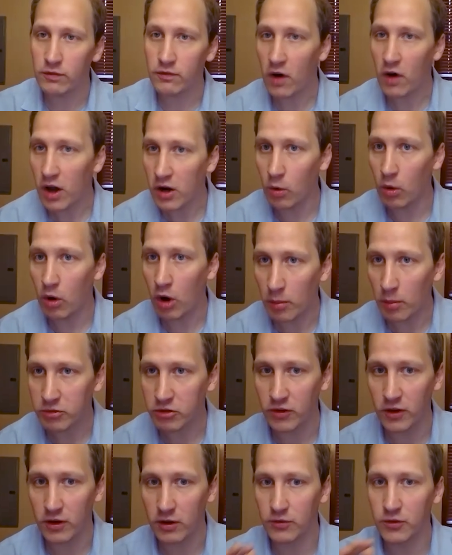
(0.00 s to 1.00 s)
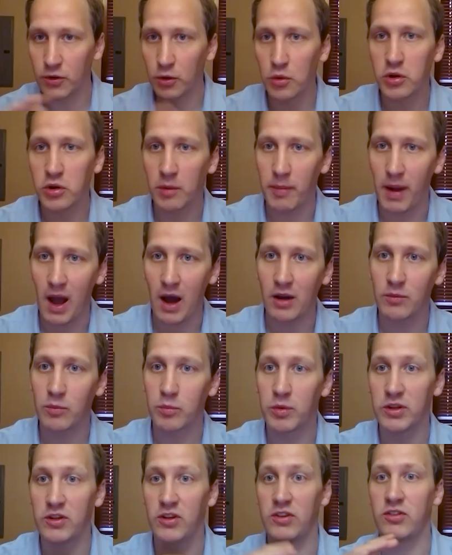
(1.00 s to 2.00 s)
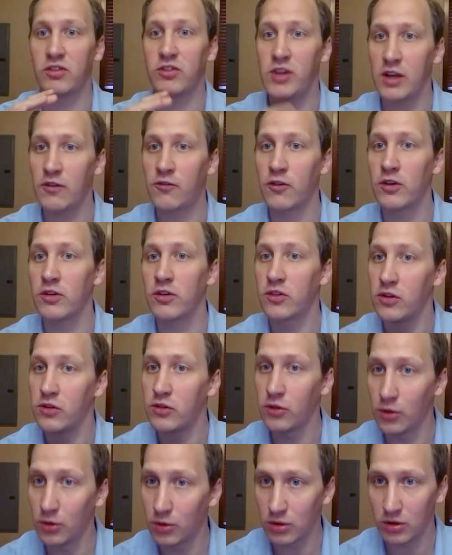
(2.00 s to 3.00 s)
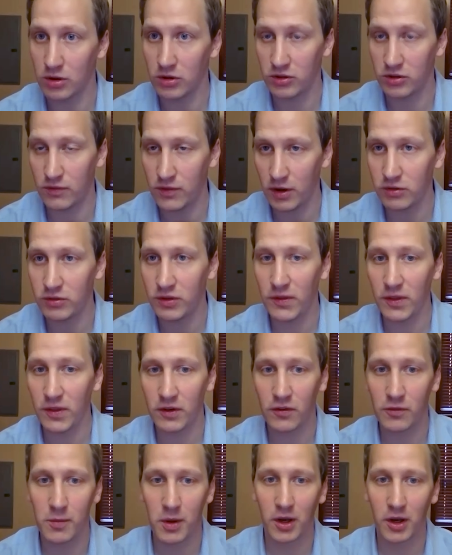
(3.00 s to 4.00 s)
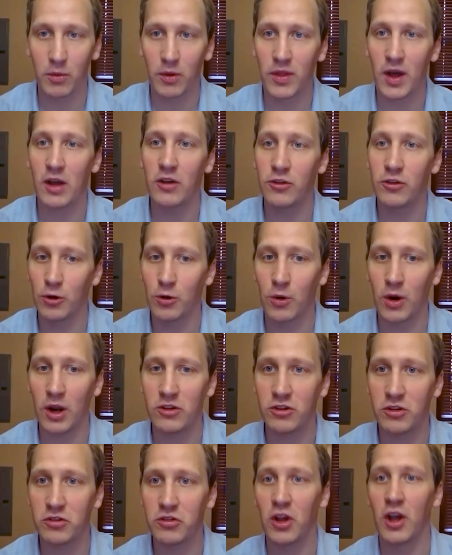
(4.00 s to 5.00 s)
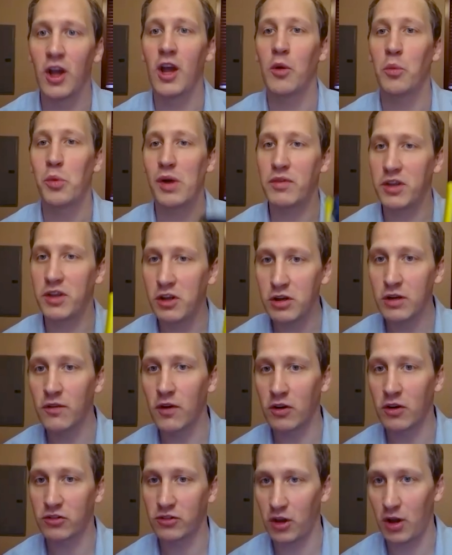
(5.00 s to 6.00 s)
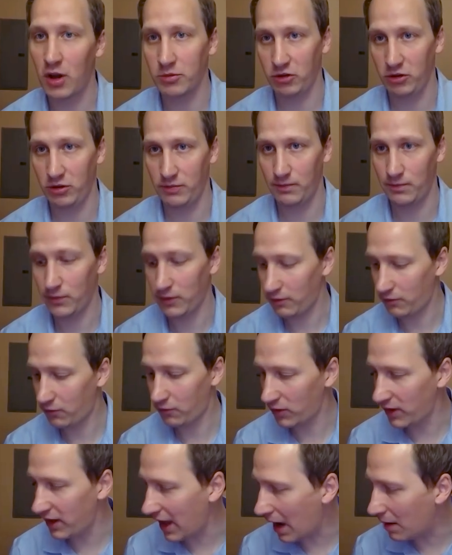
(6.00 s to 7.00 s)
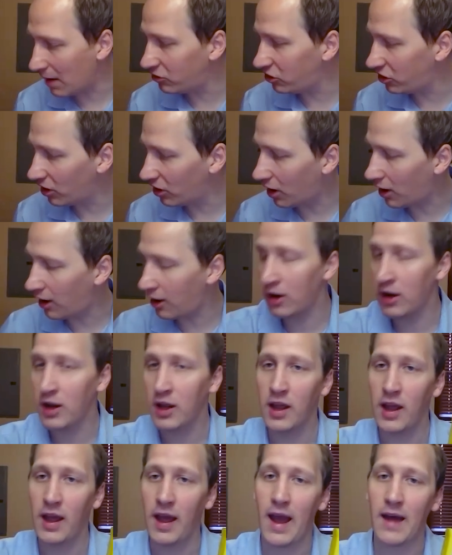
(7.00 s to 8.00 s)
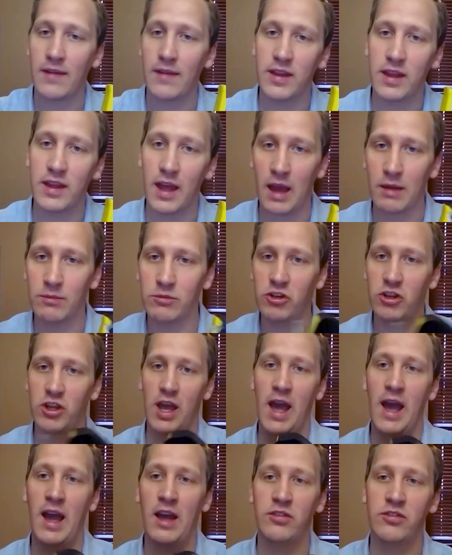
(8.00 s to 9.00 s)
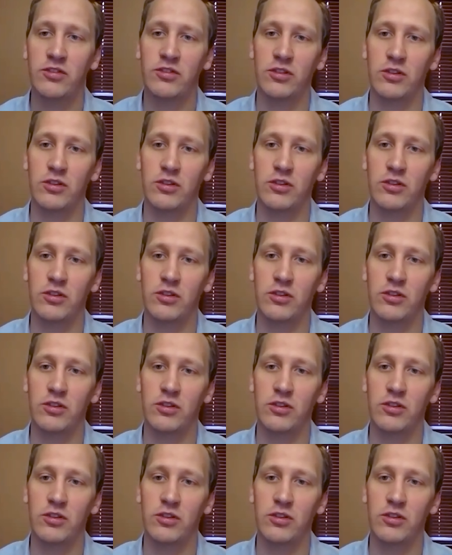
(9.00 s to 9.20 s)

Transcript: final option that I'll talk about, because it's different to doors. If those of you that are familiar with our door edges, we have a universal option for the MGR and the MGS